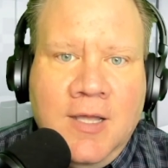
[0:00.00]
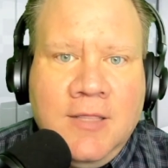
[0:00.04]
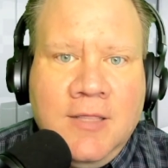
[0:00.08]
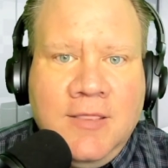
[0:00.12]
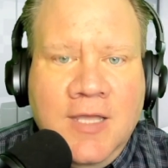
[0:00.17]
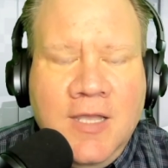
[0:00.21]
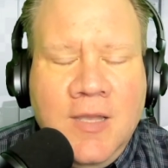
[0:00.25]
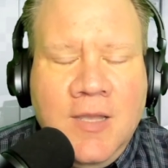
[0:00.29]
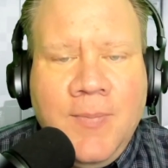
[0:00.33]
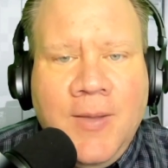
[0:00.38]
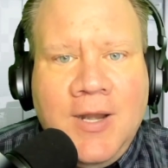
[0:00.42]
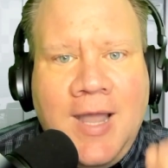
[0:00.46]

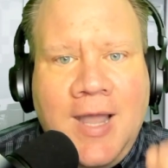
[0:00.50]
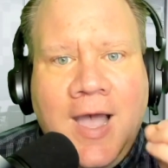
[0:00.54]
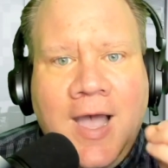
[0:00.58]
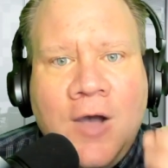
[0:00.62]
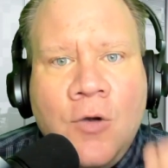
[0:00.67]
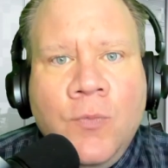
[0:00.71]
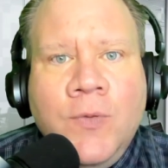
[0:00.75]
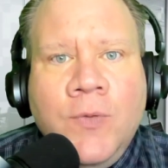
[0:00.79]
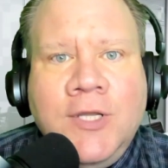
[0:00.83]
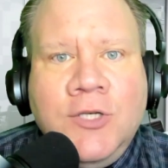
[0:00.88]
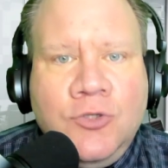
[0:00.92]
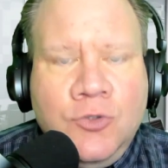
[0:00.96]
Think about how
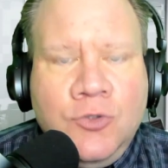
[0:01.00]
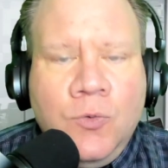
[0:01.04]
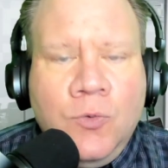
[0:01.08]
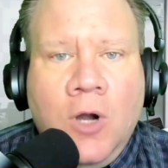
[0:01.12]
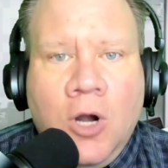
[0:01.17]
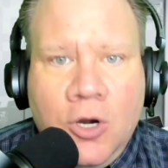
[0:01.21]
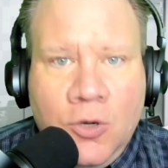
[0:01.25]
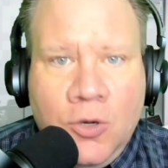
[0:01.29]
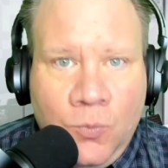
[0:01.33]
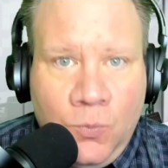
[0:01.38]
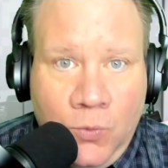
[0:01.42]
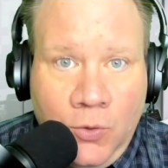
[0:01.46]
we do
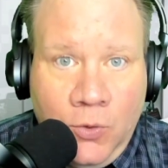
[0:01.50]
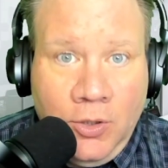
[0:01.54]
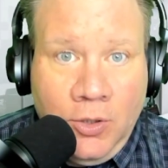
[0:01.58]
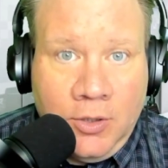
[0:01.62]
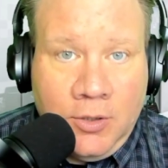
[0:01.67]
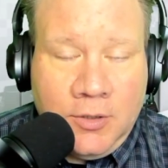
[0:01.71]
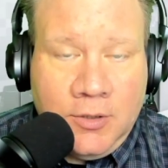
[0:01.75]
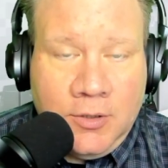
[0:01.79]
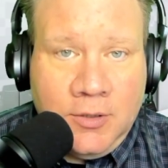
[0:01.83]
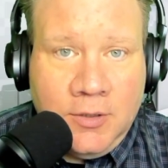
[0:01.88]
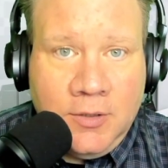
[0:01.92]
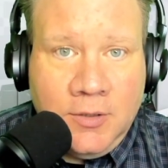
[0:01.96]
our
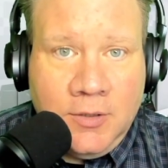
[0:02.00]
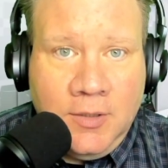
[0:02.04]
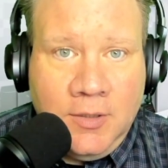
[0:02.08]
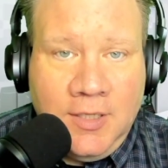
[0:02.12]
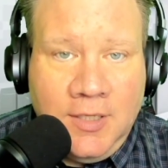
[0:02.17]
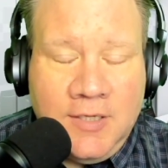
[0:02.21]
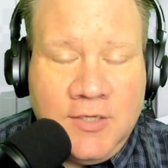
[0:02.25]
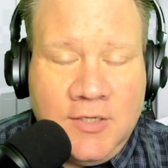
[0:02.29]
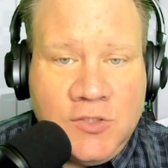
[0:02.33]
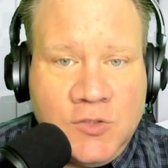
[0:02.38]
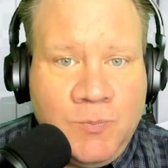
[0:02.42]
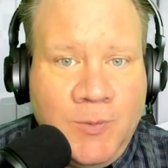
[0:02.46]
work,
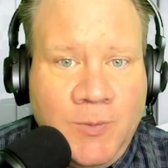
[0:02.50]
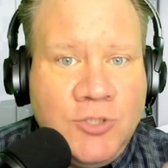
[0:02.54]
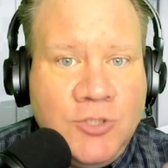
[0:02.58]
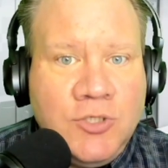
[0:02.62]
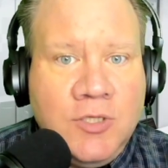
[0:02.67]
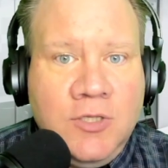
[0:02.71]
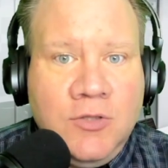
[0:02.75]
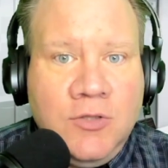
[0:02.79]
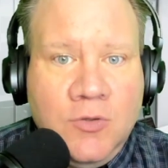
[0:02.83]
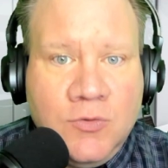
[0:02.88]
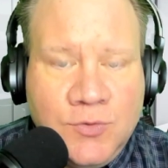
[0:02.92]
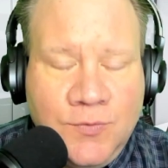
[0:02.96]
and
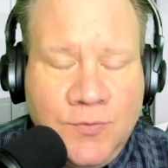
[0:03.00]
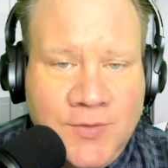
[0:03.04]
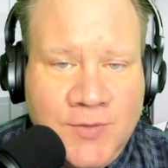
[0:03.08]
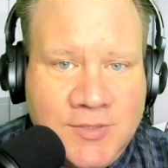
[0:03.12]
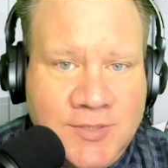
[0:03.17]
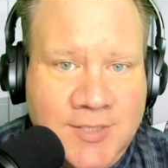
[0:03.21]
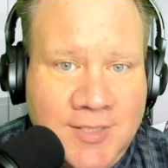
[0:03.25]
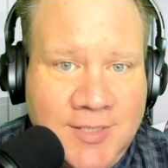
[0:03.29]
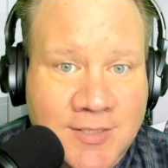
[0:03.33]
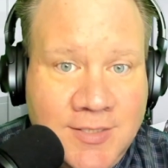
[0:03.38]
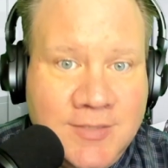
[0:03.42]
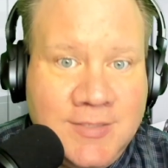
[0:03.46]
especially those of
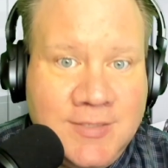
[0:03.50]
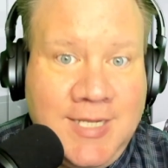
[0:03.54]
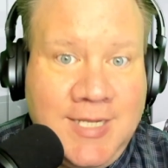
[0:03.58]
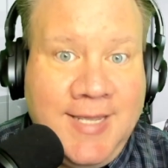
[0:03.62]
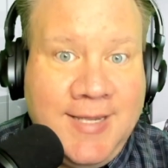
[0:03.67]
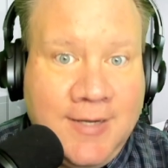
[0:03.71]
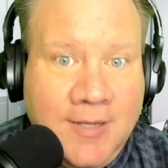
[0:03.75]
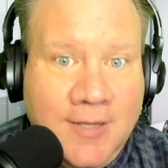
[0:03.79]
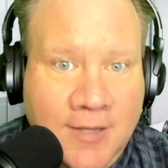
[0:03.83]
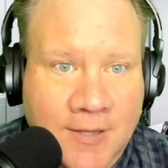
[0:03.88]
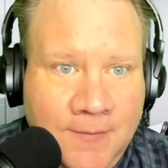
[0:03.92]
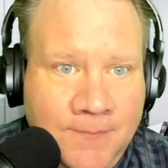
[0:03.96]
us in
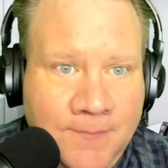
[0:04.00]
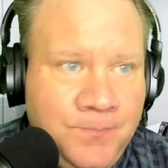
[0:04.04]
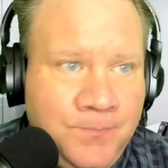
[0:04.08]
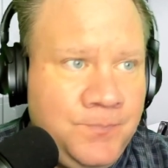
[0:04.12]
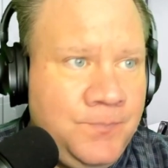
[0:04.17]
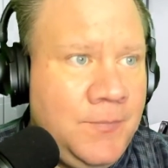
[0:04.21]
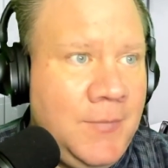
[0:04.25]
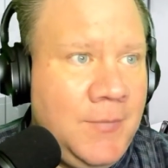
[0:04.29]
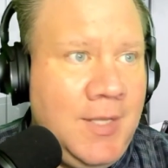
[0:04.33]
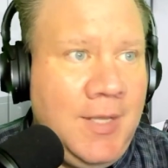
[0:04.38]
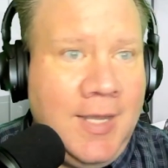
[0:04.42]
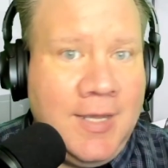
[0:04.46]
data
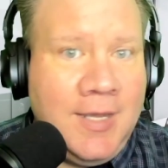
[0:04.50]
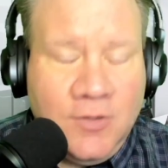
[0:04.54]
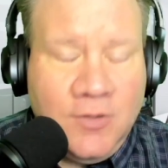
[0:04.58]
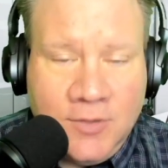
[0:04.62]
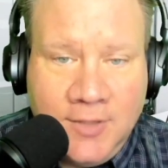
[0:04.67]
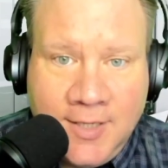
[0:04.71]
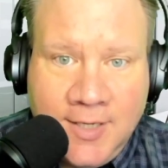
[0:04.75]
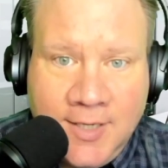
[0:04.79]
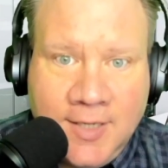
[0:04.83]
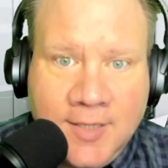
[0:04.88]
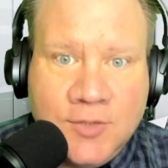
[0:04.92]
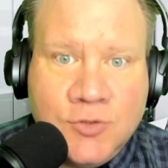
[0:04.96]

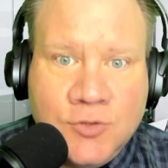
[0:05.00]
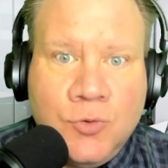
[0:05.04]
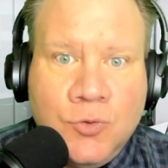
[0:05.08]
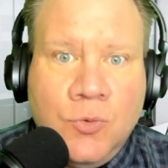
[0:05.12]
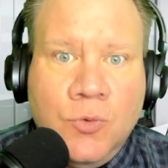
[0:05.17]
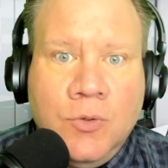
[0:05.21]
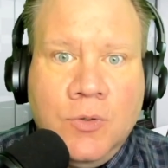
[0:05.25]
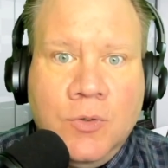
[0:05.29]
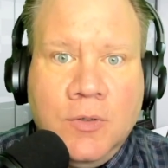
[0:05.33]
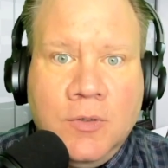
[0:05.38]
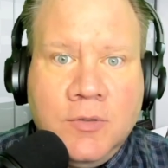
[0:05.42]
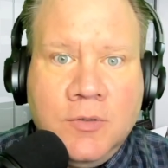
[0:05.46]
analytics
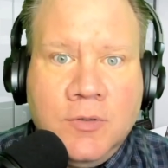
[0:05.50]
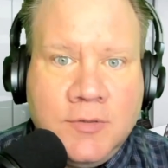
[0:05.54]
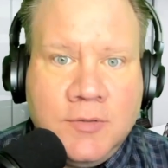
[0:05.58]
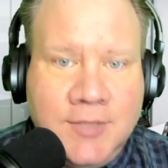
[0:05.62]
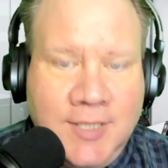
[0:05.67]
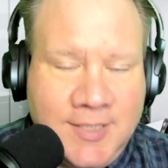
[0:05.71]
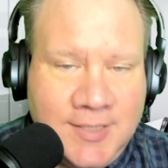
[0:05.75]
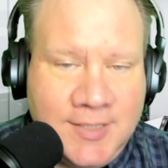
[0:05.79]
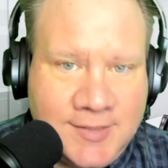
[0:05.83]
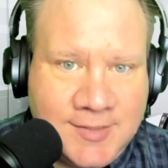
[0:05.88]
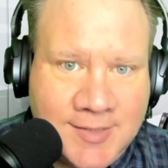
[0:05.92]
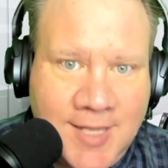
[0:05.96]
or
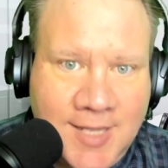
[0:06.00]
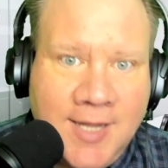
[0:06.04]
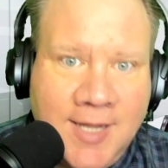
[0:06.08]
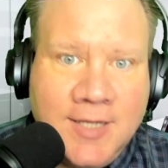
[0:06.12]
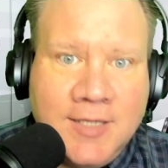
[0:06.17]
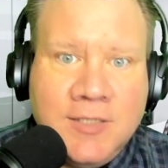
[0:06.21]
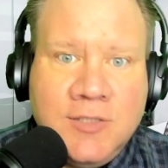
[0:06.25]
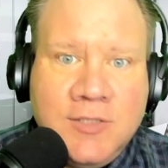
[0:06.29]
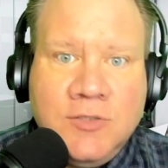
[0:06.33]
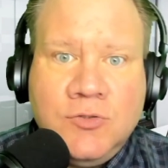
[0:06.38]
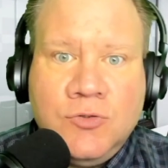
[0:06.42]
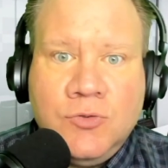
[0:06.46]
data
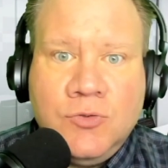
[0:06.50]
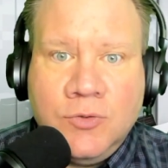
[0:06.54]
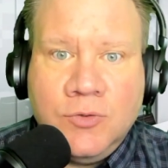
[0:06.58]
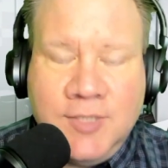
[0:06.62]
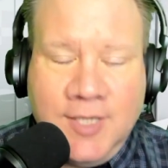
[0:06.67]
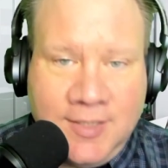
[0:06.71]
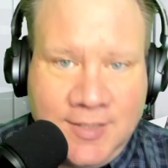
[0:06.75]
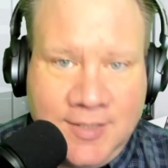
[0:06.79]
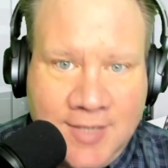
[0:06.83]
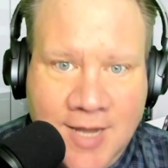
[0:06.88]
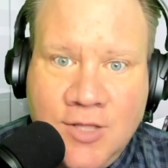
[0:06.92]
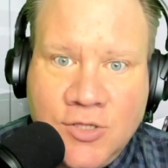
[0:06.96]
science or
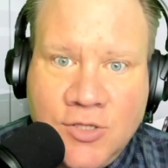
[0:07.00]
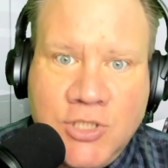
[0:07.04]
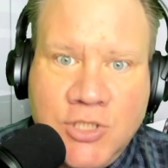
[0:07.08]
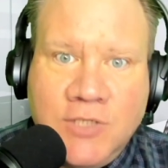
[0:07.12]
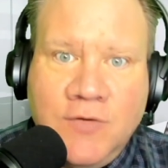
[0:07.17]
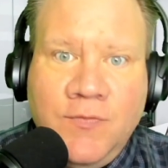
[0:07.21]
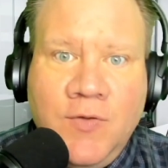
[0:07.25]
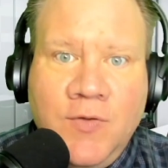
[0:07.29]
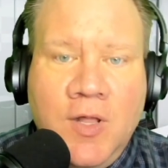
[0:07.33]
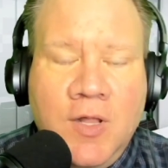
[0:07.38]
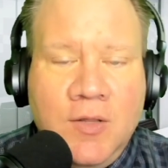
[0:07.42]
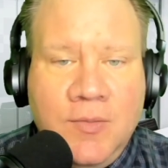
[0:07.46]
technology
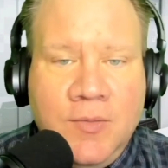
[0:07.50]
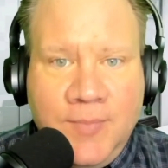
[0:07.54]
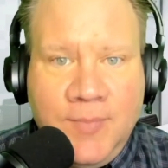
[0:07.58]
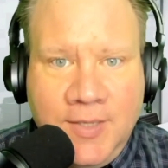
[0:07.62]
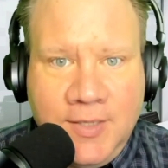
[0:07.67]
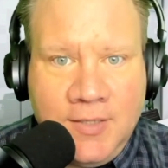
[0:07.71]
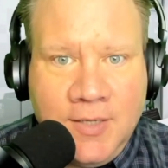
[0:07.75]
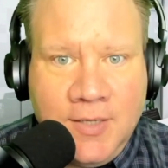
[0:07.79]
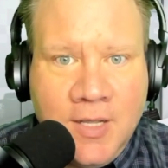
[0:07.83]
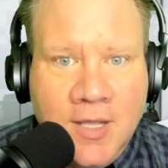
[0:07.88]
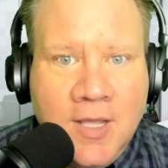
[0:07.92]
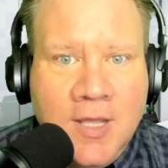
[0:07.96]

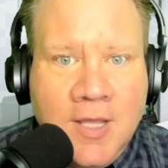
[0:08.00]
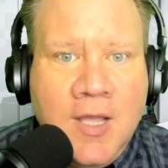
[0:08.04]
development,